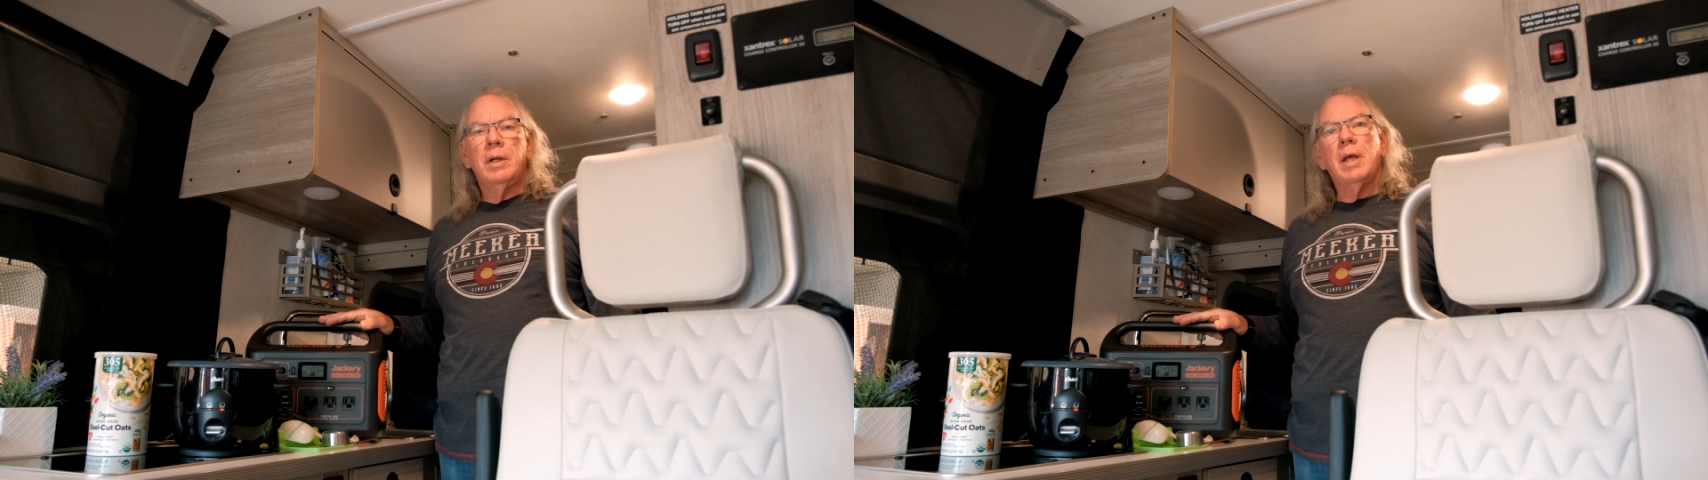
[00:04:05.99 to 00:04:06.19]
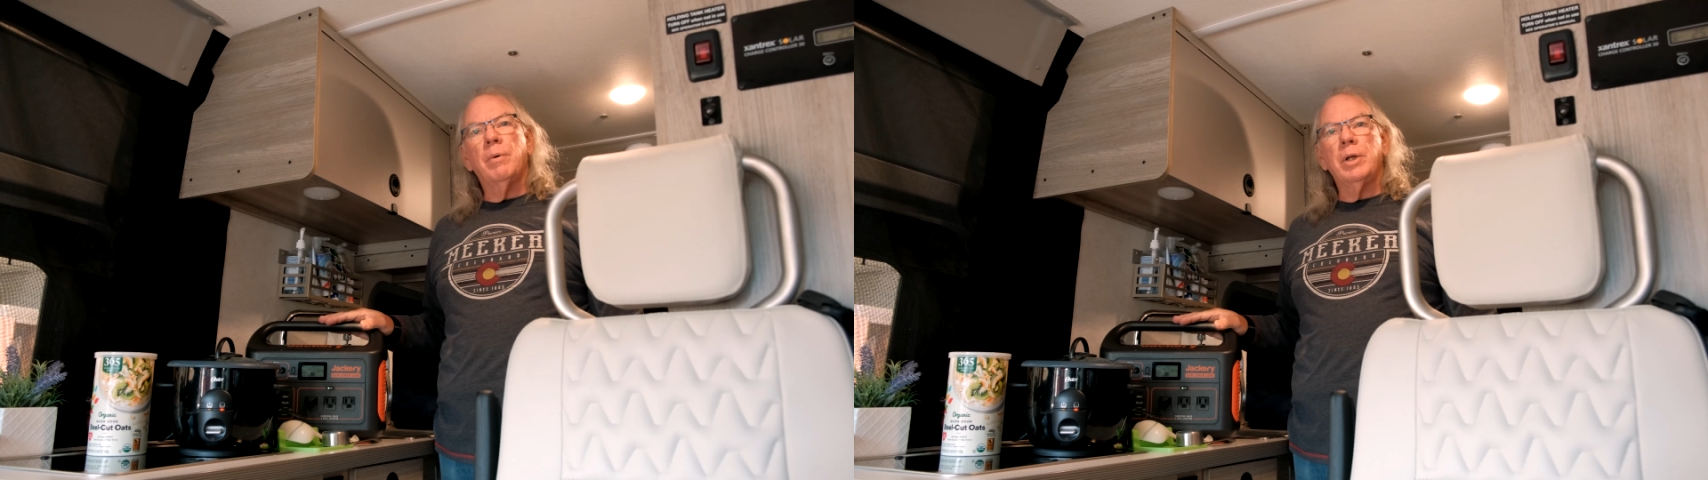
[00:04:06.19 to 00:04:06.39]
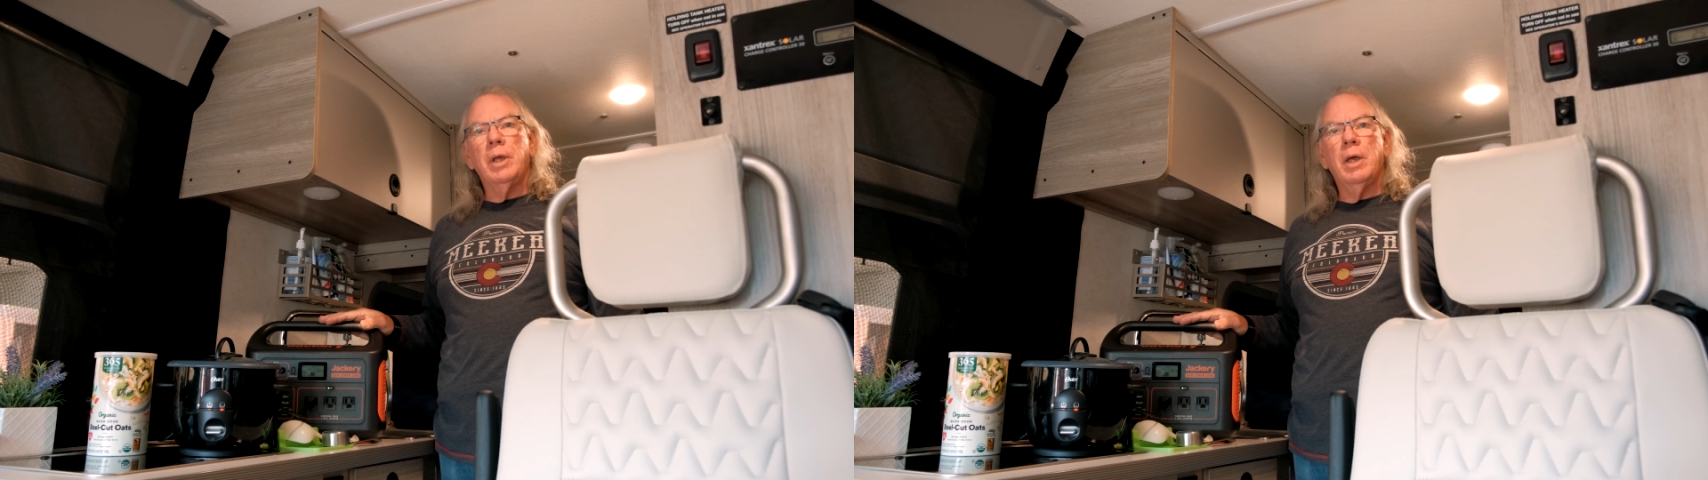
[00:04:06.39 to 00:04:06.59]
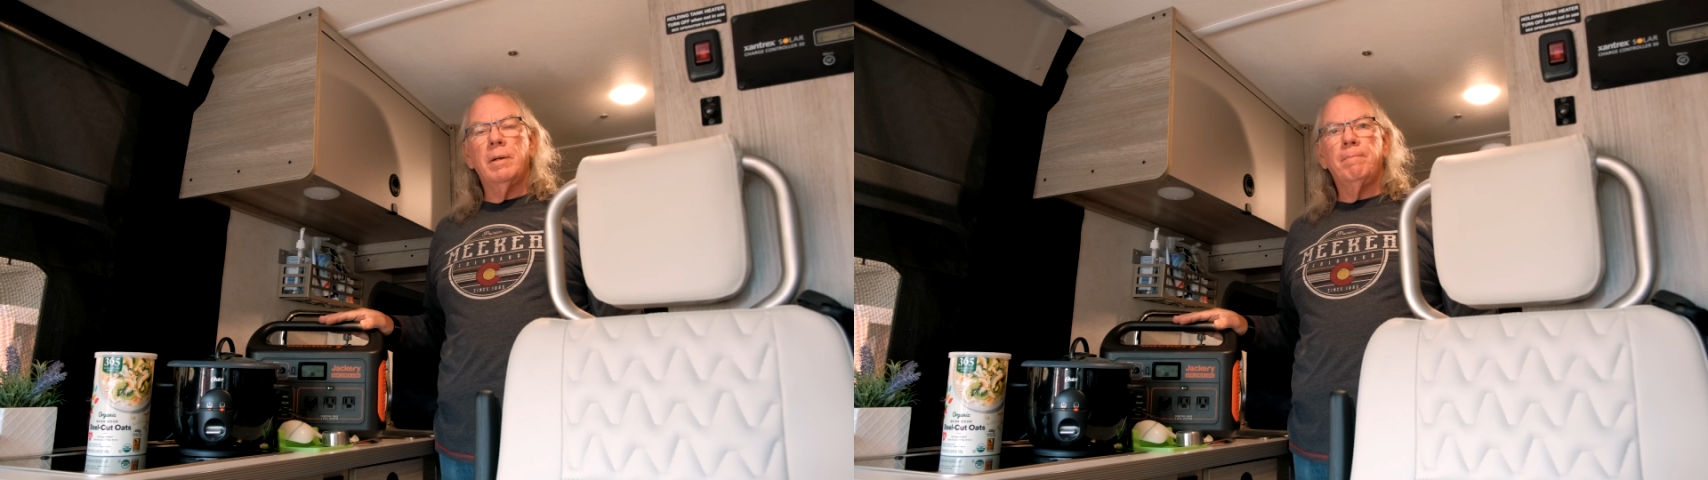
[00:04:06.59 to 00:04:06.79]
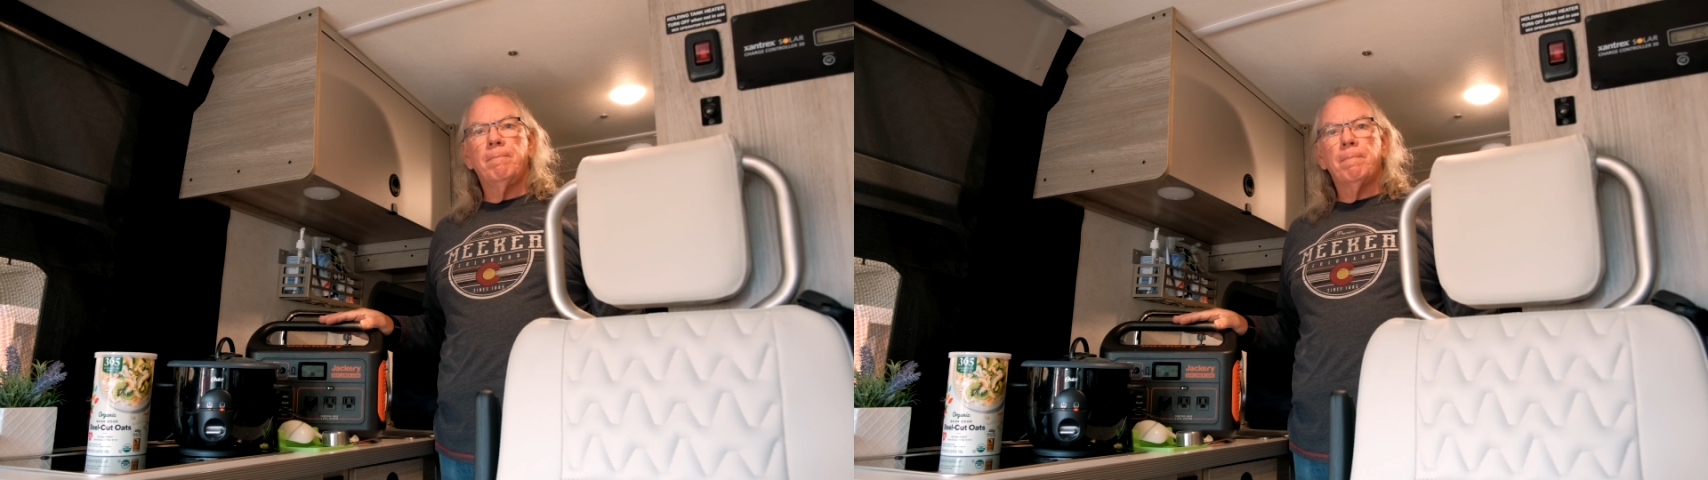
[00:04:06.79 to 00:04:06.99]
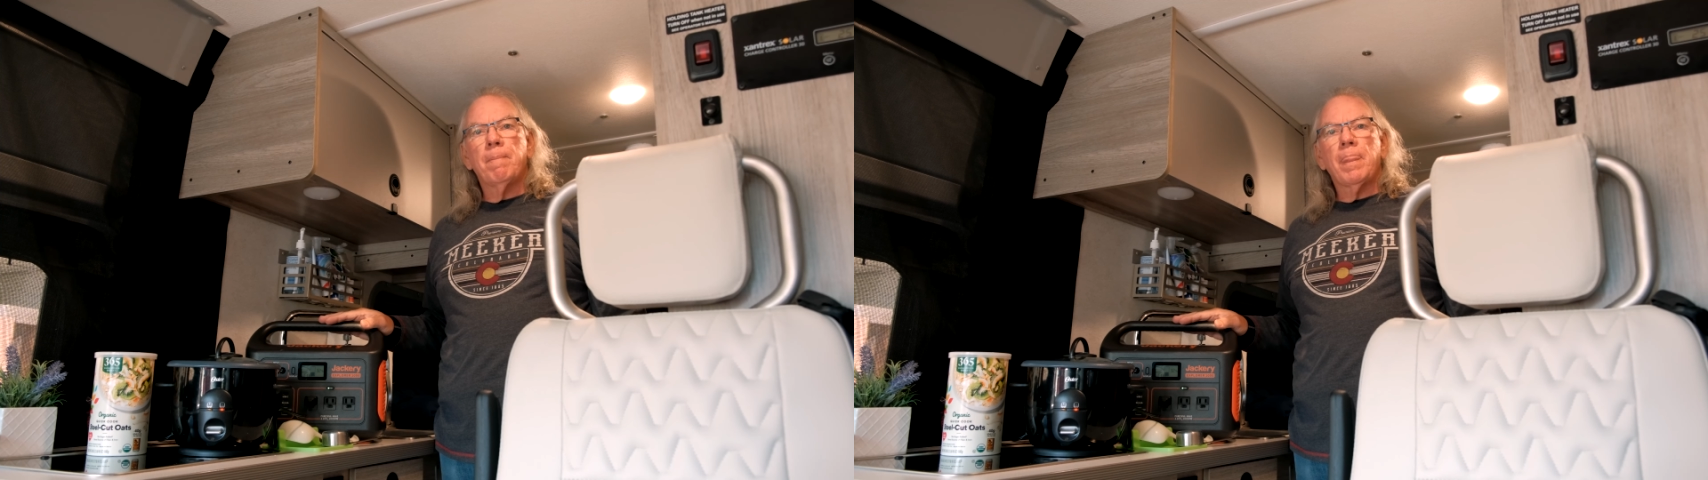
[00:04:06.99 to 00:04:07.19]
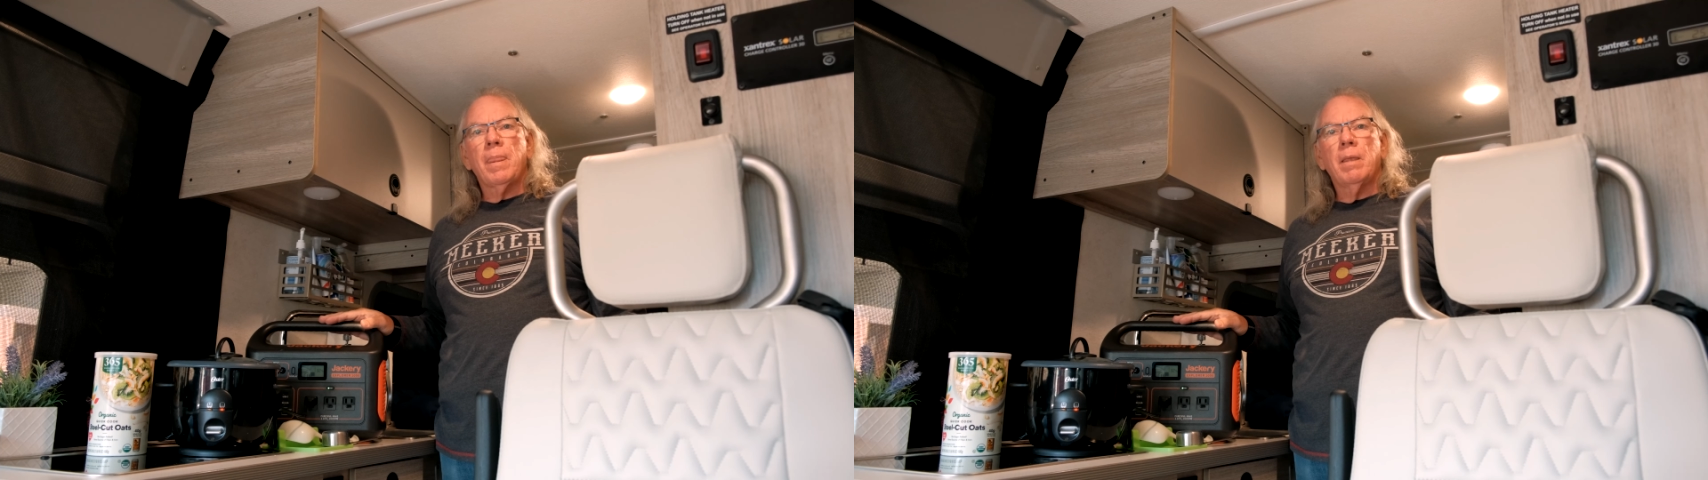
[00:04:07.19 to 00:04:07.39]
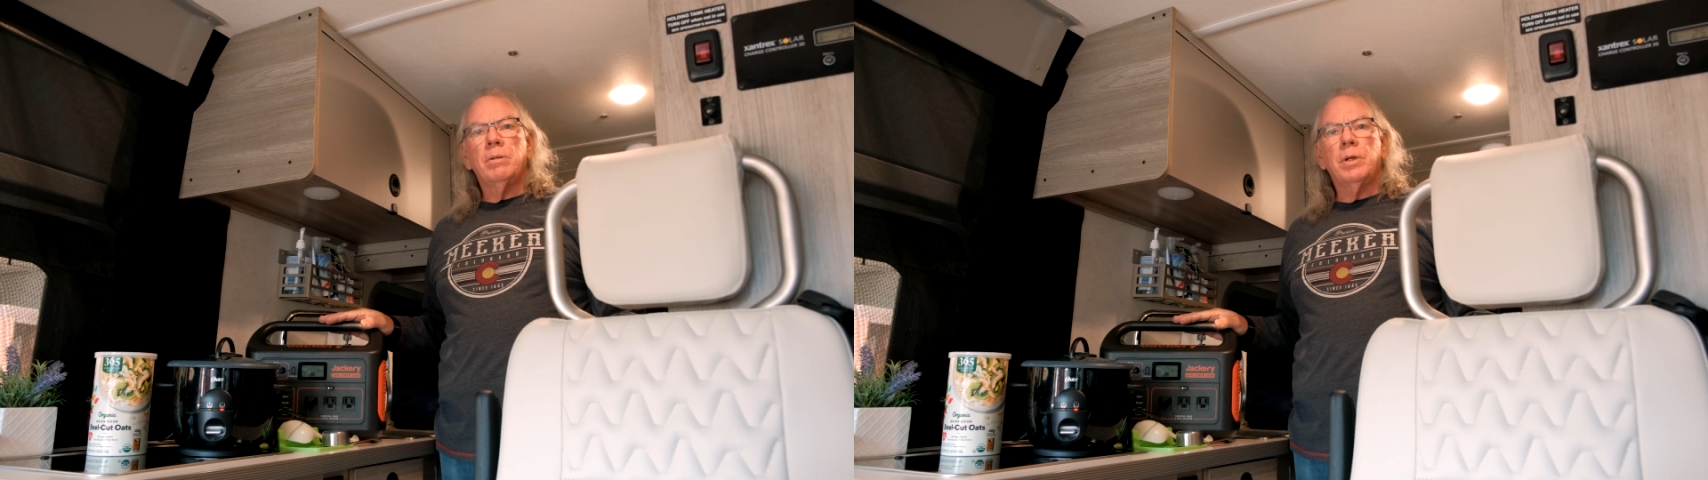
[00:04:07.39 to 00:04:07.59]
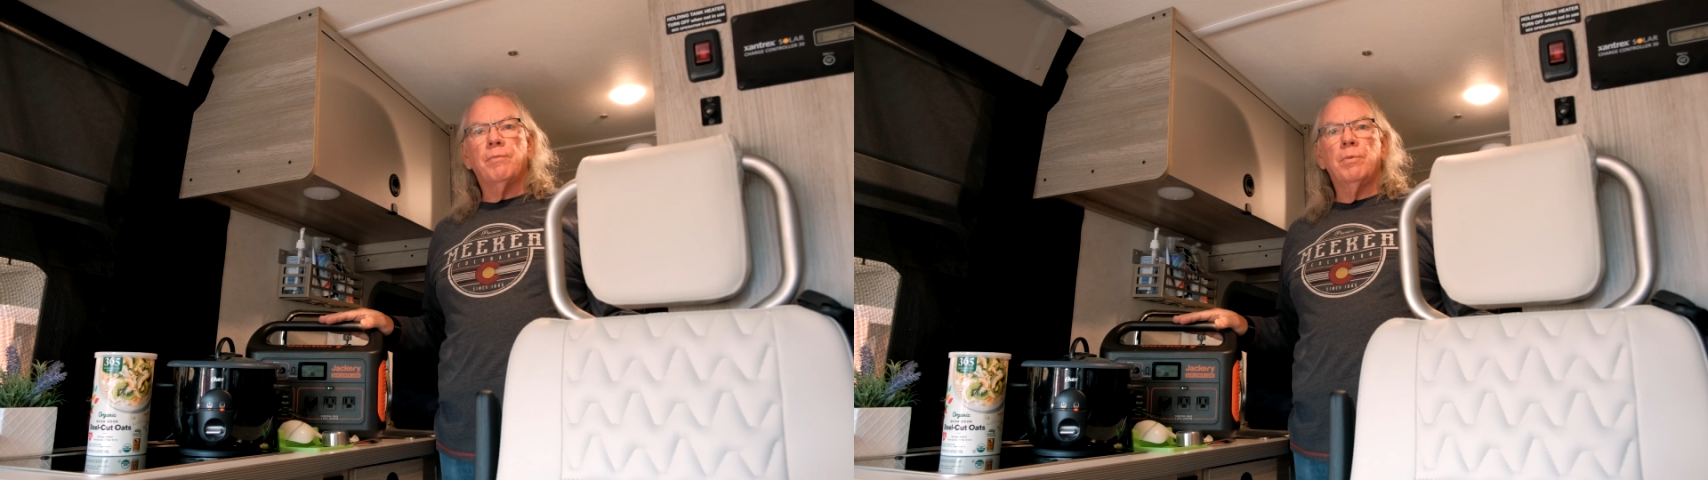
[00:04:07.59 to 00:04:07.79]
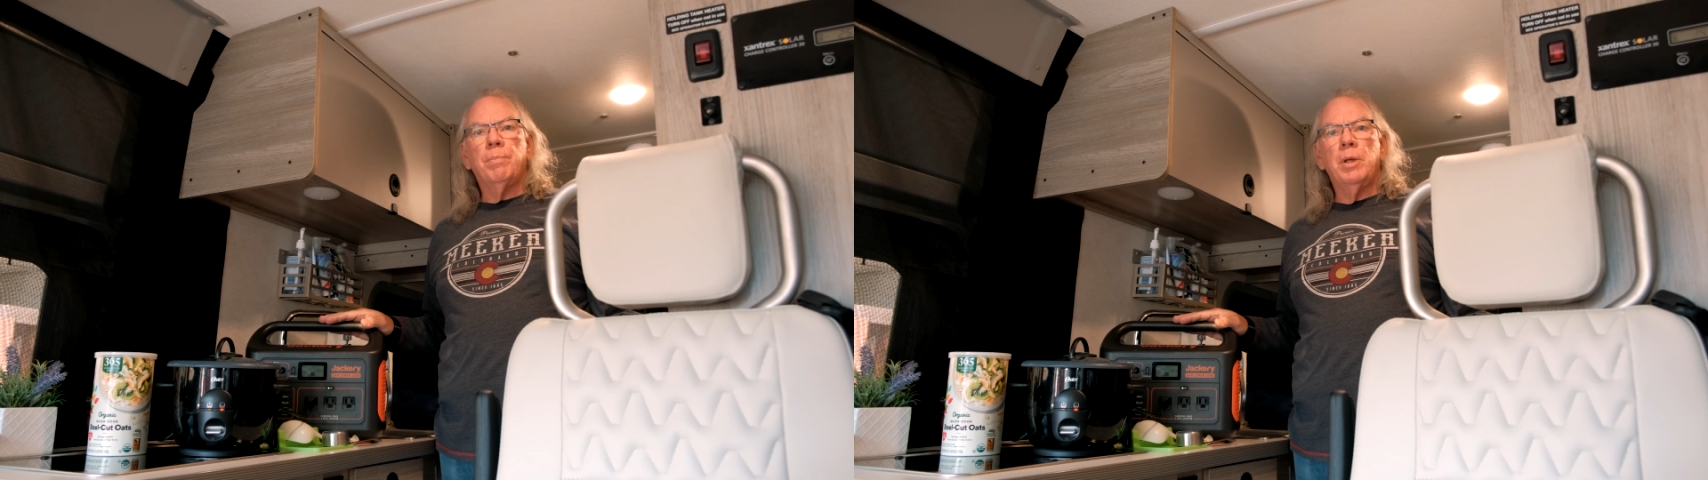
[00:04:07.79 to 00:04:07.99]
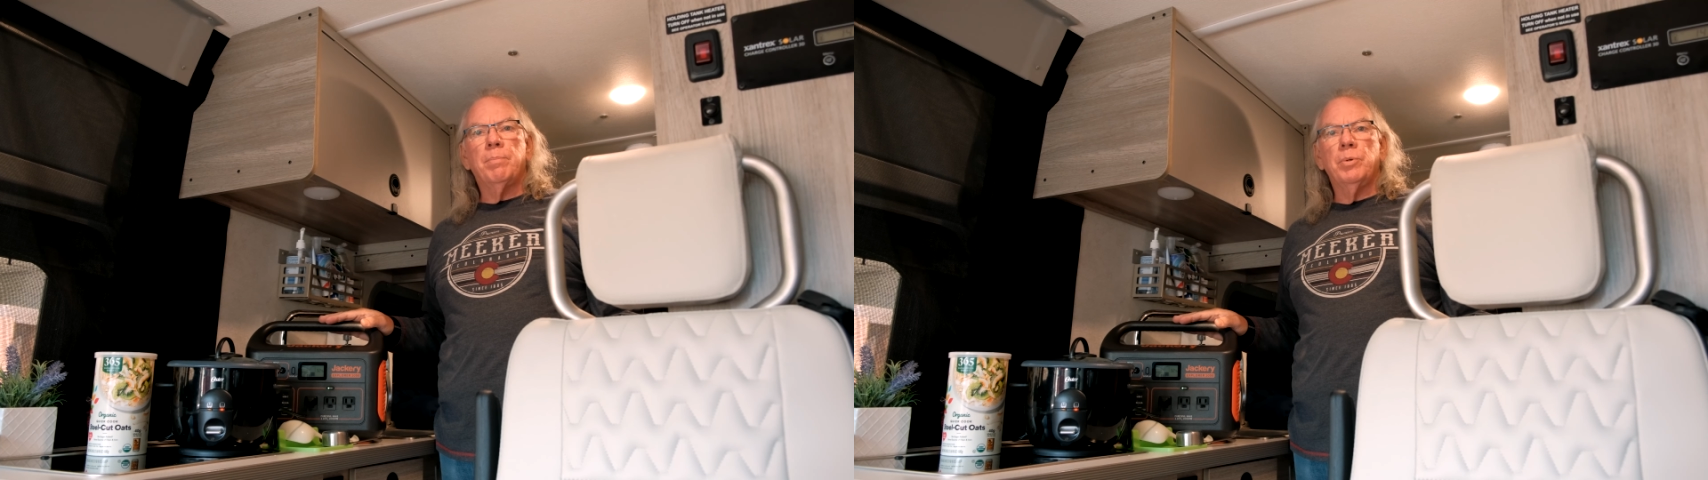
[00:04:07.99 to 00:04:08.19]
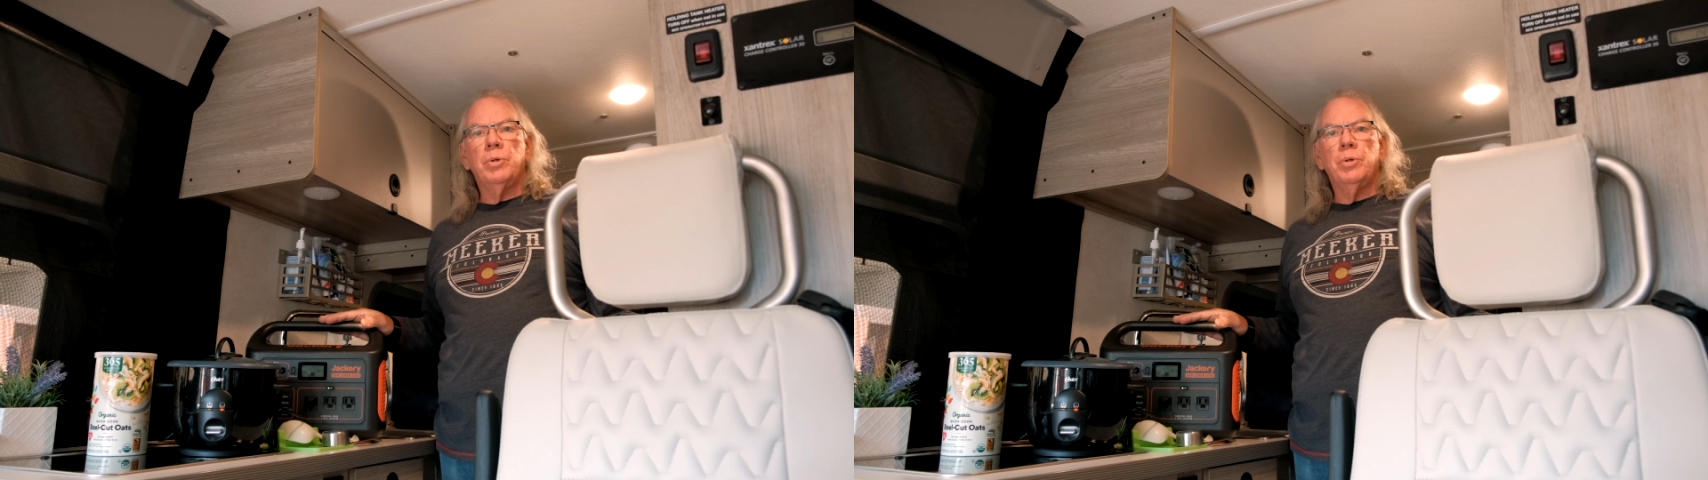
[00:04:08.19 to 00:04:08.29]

Now again, different people